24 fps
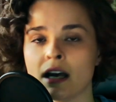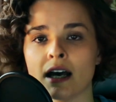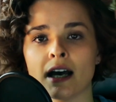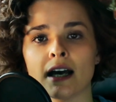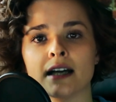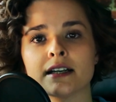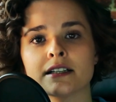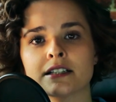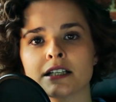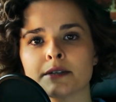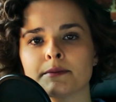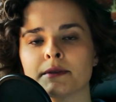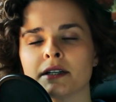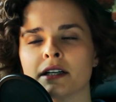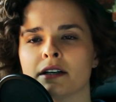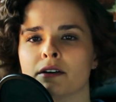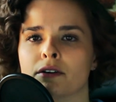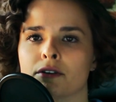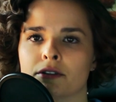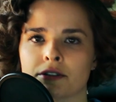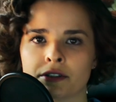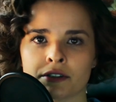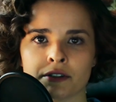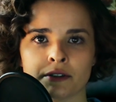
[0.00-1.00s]
And Gemini
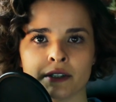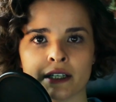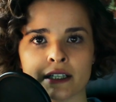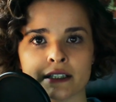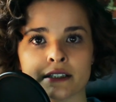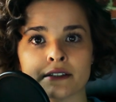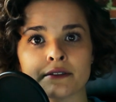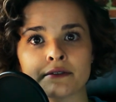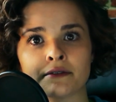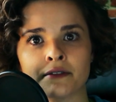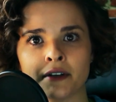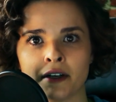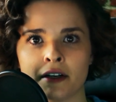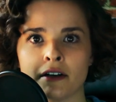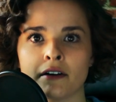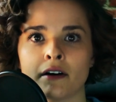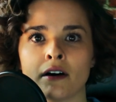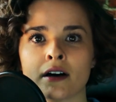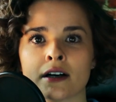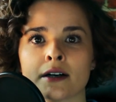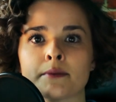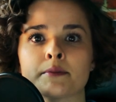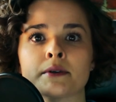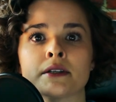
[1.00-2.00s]
also gets very caught
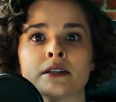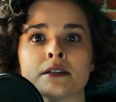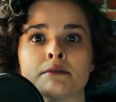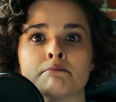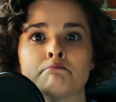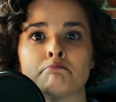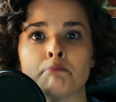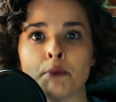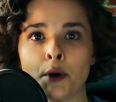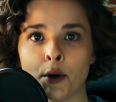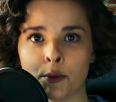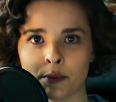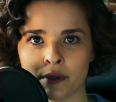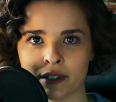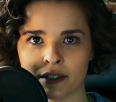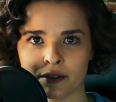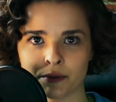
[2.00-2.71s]
up in the moment.